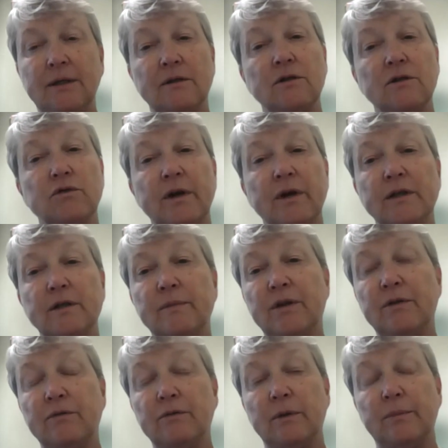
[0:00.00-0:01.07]
it doesn't
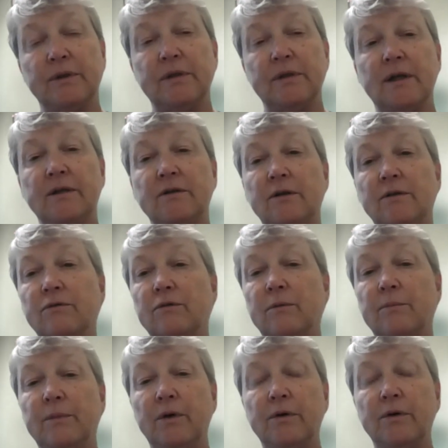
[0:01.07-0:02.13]
transmit through the placenta and through
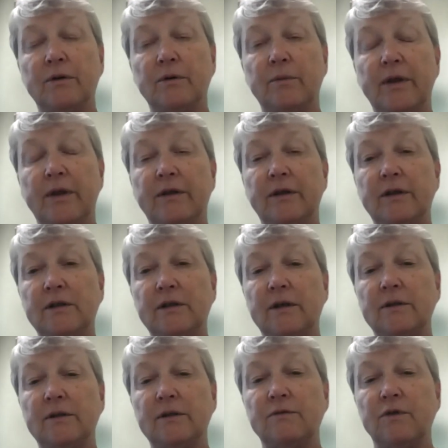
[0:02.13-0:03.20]
the milk the way that it
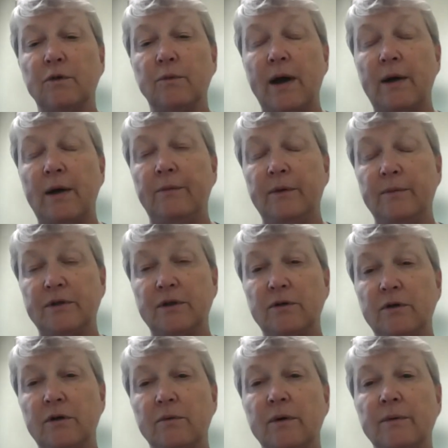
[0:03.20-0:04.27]
does for roundworms and
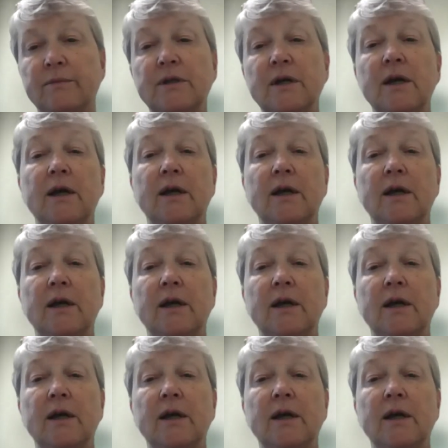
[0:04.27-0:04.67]
hookworms